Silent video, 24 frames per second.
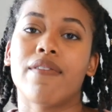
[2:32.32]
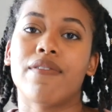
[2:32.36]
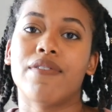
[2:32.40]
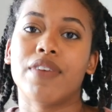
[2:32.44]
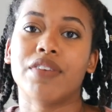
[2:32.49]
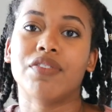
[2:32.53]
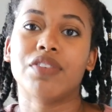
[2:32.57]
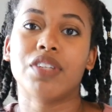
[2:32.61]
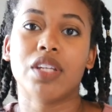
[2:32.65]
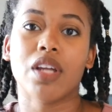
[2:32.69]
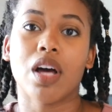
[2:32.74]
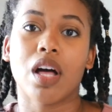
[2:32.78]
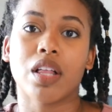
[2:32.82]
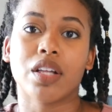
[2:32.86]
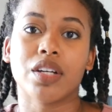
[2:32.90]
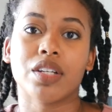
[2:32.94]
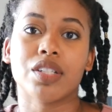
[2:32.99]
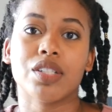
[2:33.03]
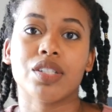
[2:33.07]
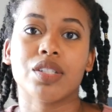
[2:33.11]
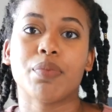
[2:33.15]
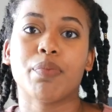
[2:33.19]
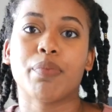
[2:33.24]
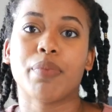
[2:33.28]

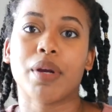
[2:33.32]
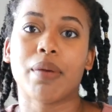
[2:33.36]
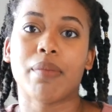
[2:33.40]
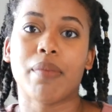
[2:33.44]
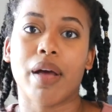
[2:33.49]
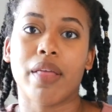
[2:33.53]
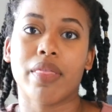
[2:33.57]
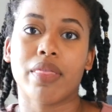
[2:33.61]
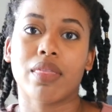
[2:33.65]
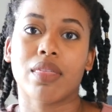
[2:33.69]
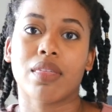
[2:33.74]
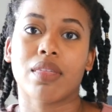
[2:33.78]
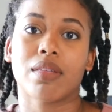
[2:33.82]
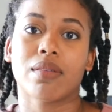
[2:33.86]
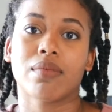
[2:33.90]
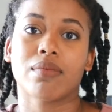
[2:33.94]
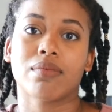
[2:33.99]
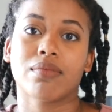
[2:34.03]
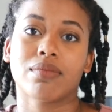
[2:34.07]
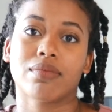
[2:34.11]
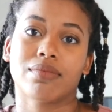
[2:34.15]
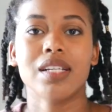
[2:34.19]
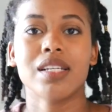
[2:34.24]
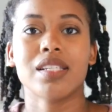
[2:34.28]
$50 per
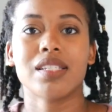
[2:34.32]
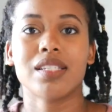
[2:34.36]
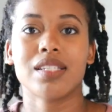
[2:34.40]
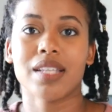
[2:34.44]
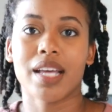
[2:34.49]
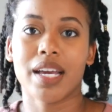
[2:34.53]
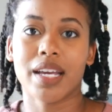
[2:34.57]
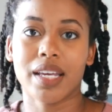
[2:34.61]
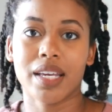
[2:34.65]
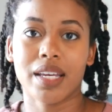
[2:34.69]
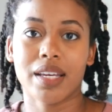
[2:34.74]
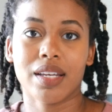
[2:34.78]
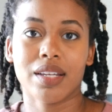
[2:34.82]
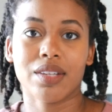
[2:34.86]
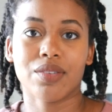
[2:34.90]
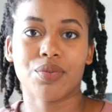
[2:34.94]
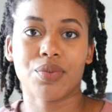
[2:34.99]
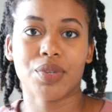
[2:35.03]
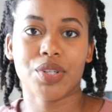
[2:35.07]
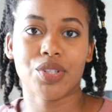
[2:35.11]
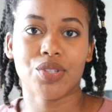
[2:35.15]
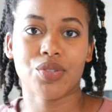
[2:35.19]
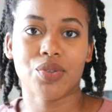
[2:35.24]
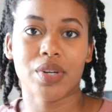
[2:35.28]
month. Second
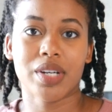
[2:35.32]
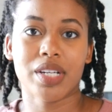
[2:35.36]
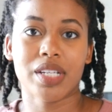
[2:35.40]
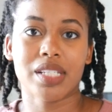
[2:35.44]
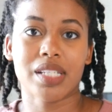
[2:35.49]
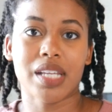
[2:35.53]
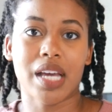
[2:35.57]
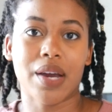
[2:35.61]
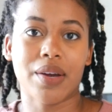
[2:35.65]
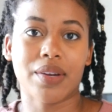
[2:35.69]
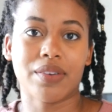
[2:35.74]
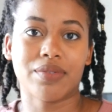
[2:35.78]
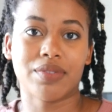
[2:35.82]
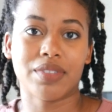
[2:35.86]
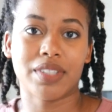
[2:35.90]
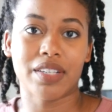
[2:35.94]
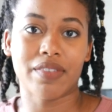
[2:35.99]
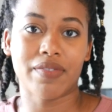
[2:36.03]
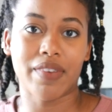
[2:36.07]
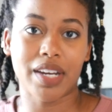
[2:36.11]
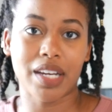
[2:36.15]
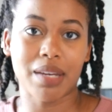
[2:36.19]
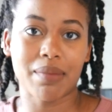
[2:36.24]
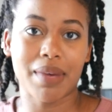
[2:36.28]
resource I
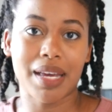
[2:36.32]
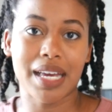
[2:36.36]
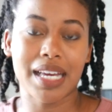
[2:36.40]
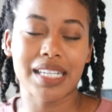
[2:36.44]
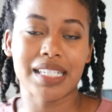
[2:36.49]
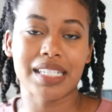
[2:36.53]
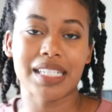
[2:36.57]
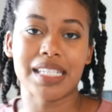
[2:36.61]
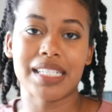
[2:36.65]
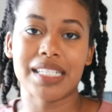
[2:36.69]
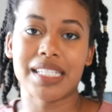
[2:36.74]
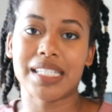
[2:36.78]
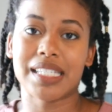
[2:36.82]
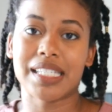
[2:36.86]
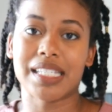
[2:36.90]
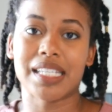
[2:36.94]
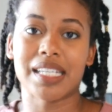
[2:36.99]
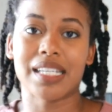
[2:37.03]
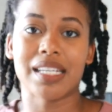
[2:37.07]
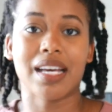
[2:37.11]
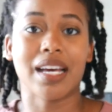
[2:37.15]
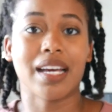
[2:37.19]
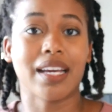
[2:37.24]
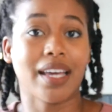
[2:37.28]
recommend is
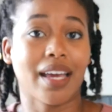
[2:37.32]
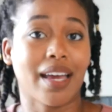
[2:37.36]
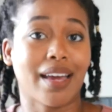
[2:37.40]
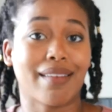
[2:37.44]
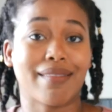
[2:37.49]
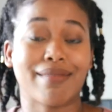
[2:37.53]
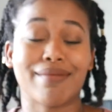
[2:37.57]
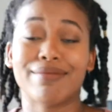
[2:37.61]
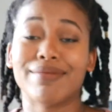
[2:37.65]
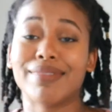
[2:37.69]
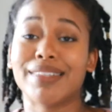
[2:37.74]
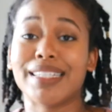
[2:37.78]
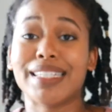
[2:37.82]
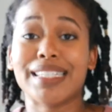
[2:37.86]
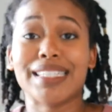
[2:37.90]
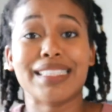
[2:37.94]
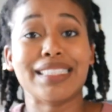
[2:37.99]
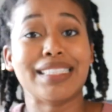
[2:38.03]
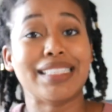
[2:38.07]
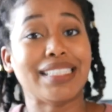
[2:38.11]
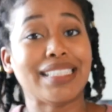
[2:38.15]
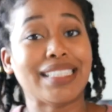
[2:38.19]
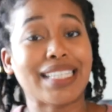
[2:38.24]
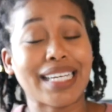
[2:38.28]
the, again,
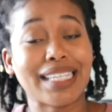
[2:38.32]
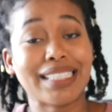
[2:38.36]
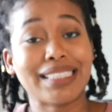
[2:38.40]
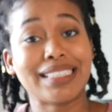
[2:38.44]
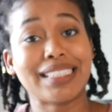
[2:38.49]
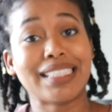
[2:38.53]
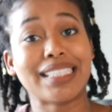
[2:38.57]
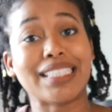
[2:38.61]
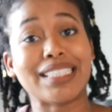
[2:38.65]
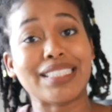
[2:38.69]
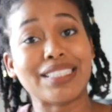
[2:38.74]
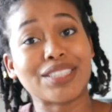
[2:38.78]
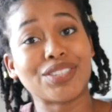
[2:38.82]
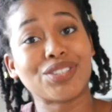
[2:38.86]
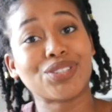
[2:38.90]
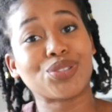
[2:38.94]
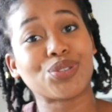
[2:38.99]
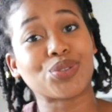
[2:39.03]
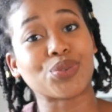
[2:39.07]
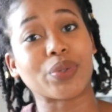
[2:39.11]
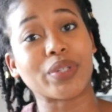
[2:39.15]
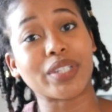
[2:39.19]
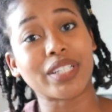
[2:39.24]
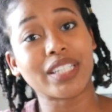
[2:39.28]
DAT
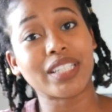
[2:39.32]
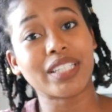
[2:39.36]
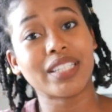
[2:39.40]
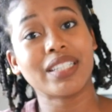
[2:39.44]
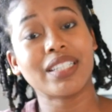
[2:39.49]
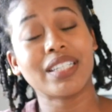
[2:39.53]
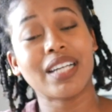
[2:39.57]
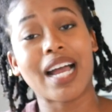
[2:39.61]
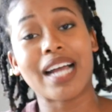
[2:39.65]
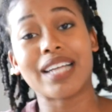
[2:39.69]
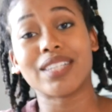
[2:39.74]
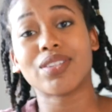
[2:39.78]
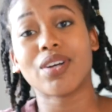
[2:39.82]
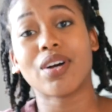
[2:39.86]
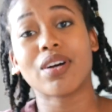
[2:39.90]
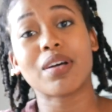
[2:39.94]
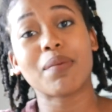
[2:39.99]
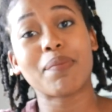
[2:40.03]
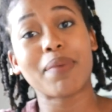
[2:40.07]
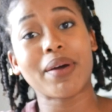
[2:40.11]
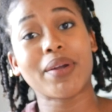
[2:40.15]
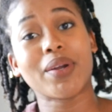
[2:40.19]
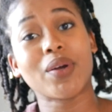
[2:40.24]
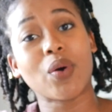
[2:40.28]
Destroyer. I talk
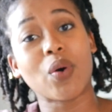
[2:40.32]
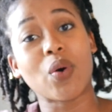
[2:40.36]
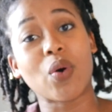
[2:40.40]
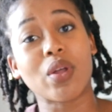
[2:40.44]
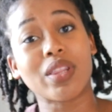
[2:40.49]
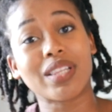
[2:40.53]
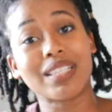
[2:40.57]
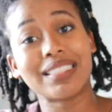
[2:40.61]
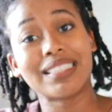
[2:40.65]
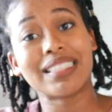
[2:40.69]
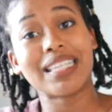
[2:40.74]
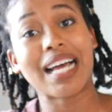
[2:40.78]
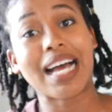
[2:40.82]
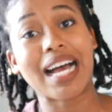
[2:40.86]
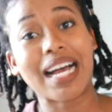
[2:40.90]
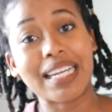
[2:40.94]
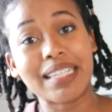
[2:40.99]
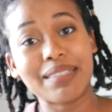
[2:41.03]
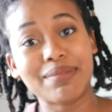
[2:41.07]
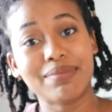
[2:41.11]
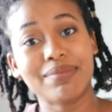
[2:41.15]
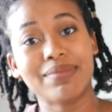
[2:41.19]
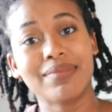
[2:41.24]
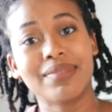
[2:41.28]
about it all the
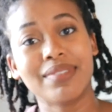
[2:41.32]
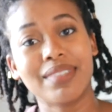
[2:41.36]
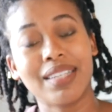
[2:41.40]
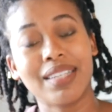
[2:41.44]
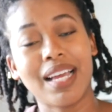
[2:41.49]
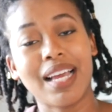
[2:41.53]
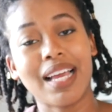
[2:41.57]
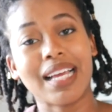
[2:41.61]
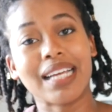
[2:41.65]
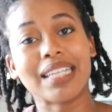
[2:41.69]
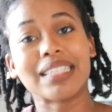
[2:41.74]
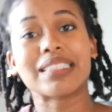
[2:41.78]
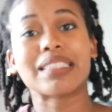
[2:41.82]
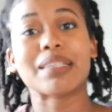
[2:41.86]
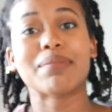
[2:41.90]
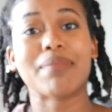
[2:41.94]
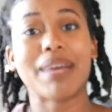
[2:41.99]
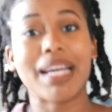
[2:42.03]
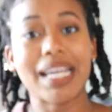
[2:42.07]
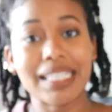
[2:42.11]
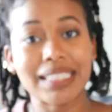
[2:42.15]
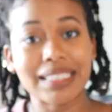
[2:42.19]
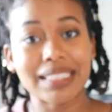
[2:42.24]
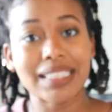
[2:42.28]
time. It's
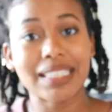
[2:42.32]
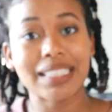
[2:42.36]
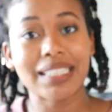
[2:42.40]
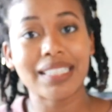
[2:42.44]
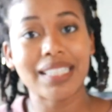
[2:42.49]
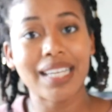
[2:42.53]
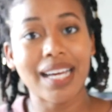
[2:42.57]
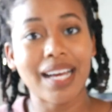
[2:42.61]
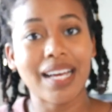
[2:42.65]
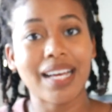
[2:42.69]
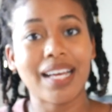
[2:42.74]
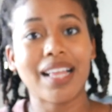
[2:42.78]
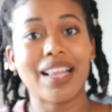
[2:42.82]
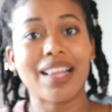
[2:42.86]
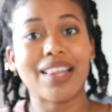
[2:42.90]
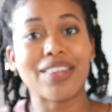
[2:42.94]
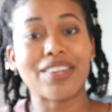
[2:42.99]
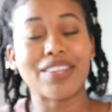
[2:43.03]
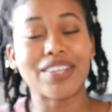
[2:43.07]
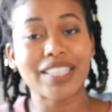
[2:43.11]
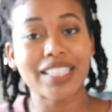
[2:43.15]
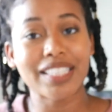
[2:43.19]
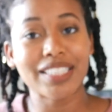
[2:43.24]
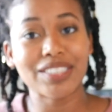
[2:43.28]
amazing.
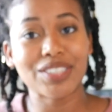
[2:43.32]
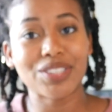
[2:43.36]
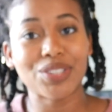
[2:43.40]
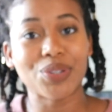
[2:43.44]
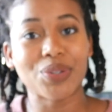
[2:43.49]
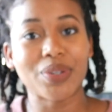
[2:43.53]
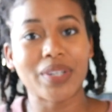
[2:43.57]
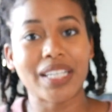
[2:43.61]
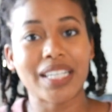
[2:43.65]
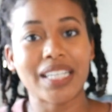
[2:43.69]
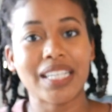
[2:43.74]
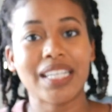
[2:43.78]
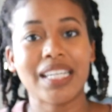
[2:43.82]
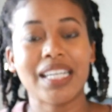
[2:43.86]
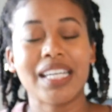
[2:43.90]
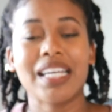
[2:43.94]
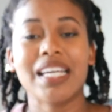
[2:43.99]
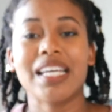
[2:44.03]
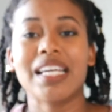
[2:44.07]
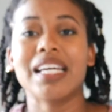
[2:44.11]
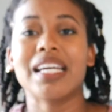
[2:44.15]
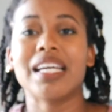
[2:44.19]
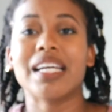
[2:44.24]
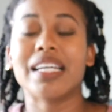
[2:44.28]
Look into it.
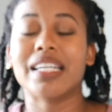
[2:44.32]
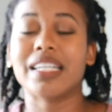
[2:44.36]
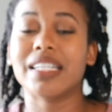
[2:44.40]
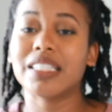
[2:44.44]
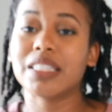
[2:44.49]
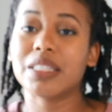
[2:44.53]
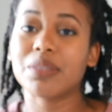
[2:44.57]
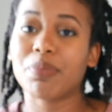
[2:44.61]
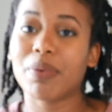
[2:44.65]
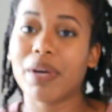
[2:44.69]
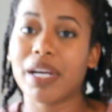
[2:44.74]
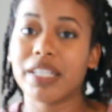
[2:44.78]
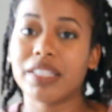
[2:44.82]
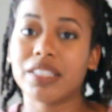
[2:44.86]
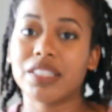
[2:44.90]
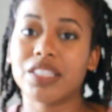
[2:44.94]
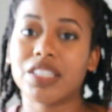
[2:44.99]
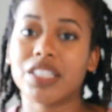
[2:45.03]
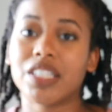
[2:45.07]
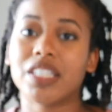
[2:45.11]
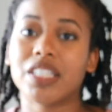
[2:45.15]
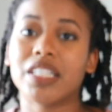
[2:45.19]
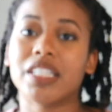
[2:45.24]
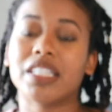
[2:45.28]
It is
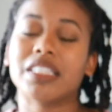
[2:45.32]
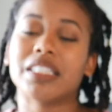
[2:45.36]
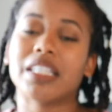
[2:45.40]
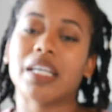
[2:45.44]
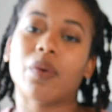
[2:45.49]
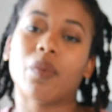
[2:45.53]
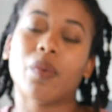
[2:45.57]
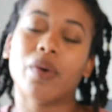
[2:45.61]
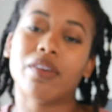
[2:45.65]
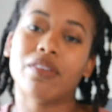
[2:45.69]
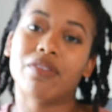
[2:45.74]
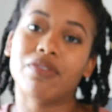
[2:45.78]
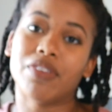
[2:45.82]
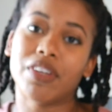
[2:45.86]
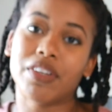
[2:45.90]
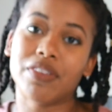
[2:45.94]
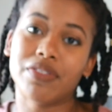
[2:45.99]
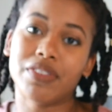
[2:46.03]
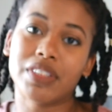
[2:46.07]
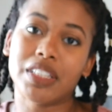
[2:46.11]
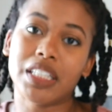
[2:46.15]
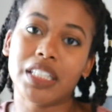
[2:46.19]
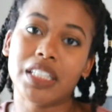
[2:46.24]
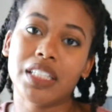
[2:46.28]
pricier. It's at
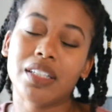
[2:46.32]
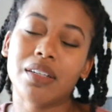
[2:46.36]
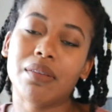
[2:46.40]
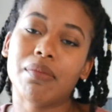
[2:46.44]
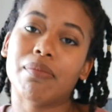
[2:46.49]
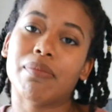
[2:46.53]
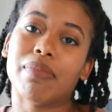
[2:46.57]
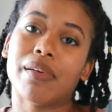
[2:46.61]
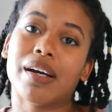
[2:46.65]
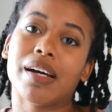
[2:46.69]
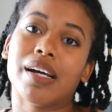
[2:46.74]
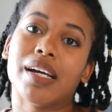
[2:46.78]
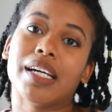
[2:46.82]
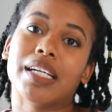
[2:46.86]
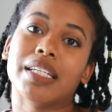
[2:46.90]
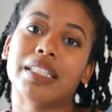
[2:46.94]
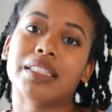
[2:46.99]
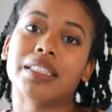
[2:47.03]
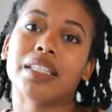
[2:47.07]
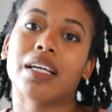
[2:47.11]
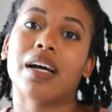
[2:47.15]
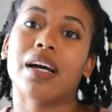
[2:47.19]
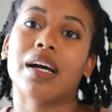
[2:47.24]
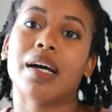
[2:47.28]
$150, but
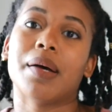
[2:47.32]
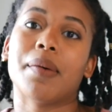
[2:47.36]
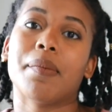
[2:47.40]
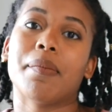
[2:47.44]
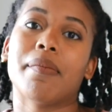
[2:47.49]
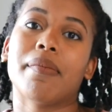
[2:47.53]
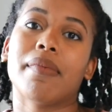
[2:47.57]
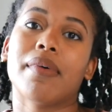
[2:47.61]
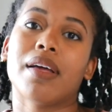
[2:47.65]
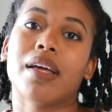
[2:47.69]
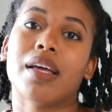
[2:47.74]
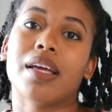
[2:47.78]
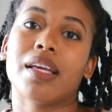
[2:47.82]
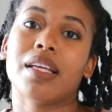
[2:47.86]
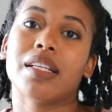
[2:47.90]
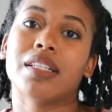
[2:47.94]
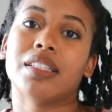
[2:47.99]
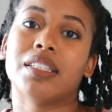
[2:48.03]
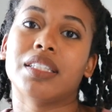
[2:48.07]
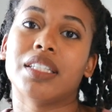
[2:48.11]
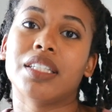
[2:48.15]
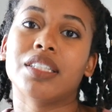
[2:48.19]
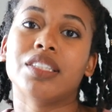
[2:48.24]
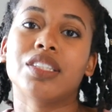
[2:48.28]

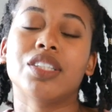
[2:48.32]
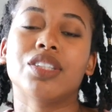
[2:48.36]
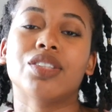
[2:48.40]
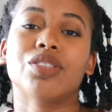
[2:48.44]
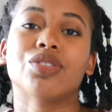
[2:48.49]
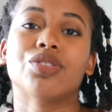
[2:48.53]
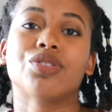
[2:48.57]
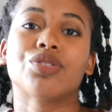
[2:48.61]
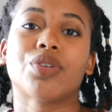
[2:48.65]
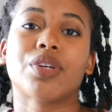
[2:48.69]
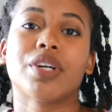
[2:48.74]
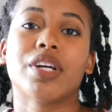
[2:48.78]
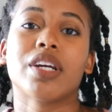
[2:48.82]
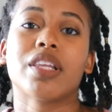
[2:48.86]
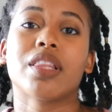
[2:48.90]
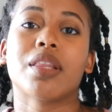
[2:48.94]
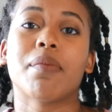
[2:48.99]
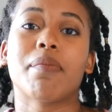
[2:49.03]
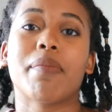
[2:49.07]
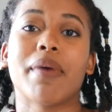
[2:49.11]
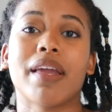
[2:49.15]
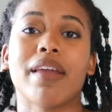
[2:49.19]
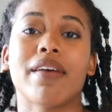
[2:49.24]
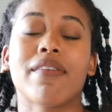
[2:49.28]
DAT Destroyer, the
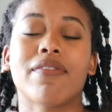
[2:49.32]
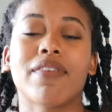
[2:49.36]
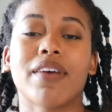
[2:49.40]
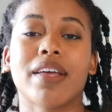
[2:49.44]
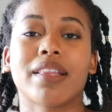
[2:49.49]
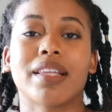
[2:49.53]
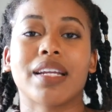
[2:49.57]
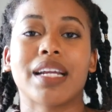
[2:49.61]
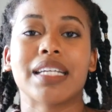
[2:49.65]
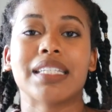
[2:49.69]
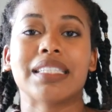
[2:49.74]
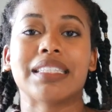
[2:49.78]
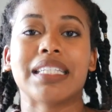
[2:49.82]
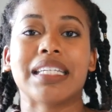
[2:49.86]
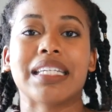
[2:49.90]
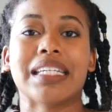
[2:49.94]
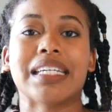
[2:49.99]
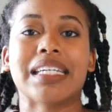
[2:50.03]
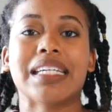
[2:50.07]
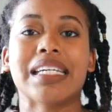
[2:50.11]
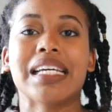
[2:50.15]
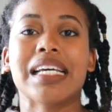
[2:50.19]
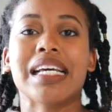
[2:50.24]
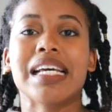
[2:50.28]
benefit that I see in
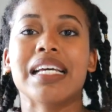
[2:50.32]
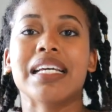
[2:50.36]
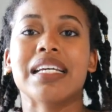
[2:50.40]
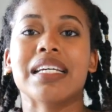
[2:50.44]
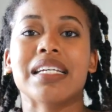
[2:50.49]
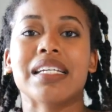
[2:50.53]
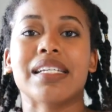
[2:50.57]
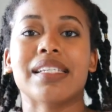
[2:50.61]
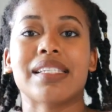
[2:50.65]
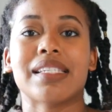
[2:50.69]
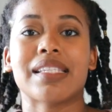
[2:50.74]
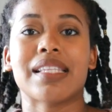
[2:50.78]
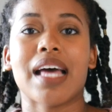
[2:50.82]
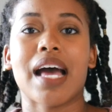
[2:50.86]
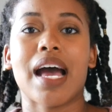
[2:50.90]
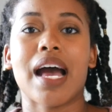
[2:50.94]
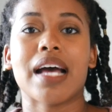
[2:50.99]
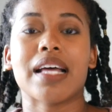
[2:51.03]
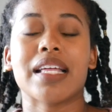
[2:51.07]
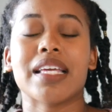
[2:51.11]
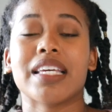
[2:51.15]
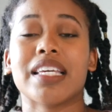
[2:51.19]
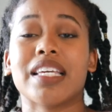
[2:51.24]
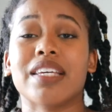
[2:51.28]
it is
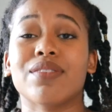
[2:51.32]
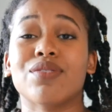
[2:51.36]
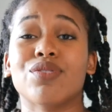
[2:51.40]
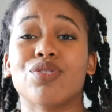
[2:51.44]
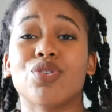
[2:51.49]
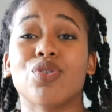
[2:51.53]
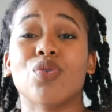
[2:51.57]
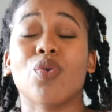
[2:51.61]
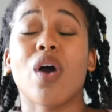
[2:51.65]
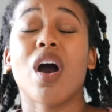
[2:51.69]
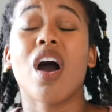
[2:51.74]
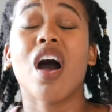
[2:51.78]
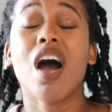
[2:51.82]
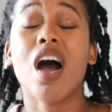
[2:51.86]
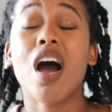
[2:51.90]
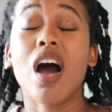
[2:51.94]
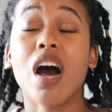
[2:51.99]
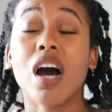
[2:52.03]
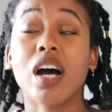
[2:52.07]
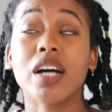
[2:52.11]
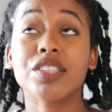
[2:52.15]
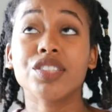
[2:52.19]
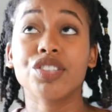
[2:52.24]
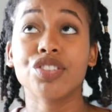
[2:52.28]
that it gives you
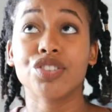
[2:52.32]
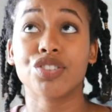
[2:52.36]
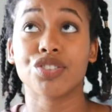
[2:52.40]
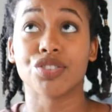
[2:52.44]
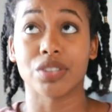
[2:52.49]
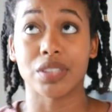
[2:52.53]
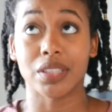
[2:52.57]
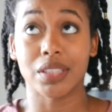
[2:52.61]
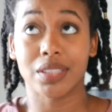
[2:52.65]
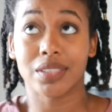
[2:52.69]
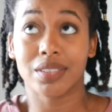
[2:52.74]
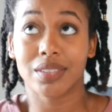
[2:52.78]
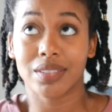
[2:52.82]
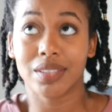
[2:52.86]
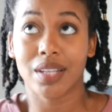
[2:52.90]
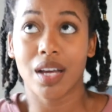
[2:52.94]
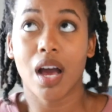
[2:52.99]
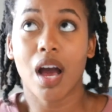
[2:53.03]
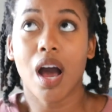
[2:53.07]
hundreds